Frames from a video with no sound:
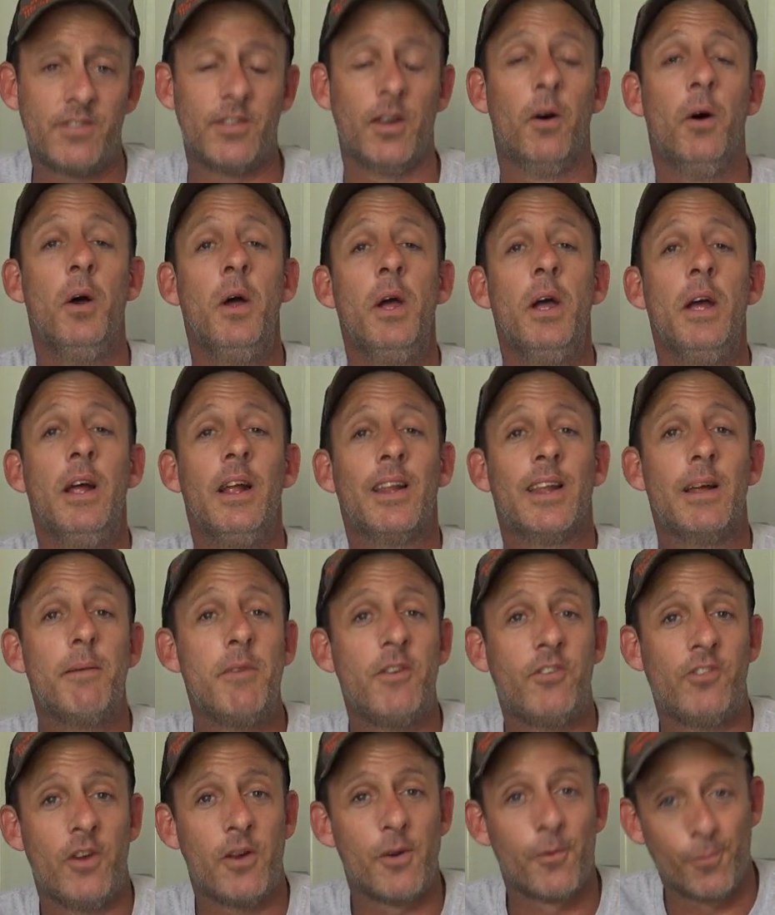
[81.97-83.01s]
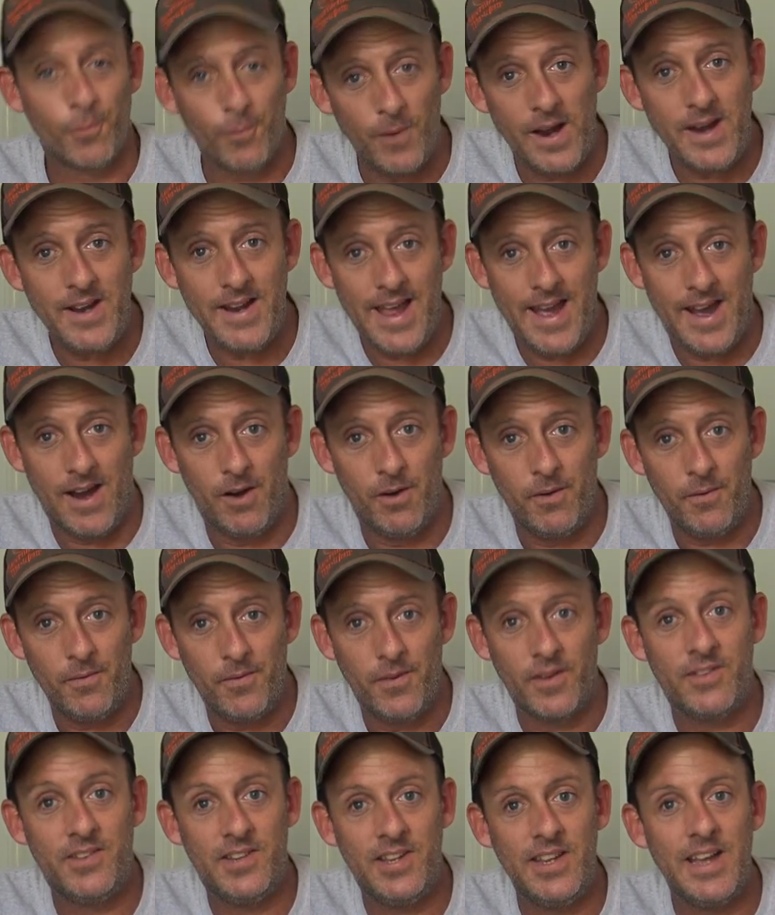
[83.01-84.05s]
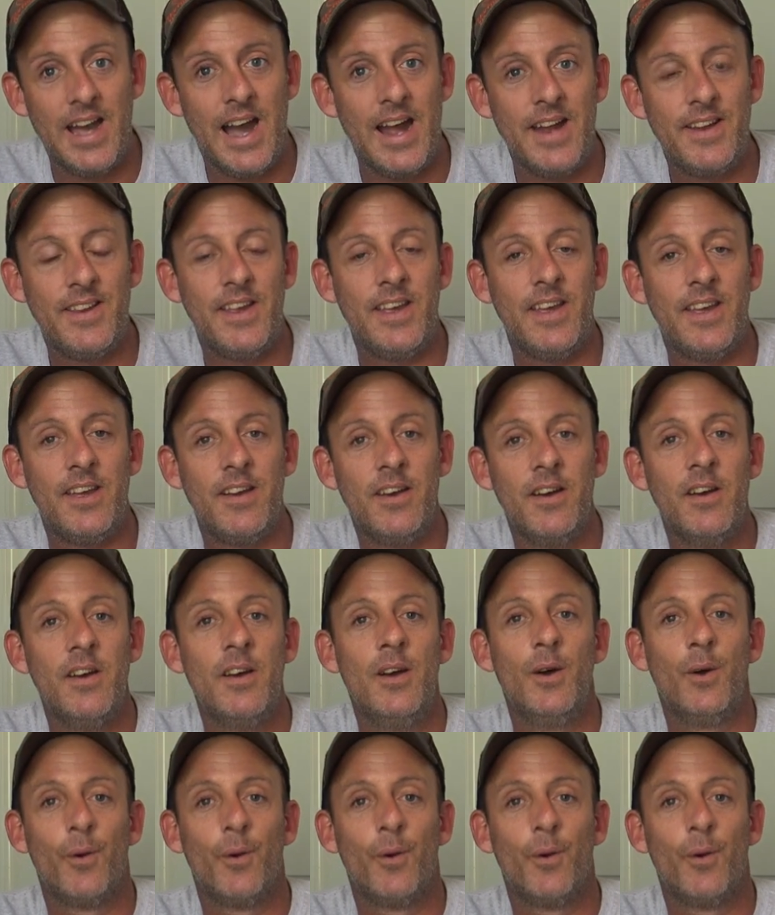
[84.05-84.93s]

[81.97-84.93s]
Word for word: So let me show you right now the TID